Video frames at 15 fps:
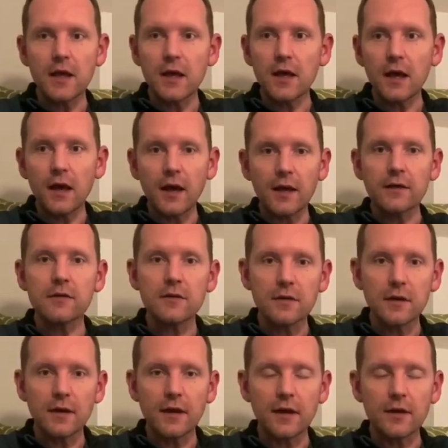
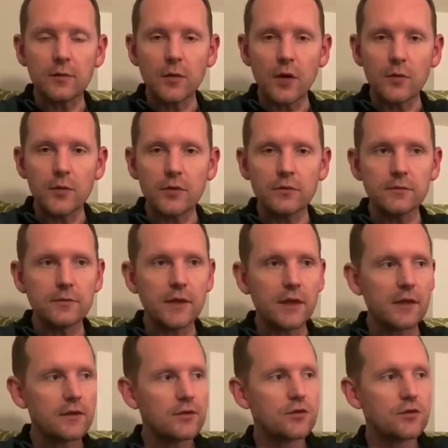Atlanta at the moment in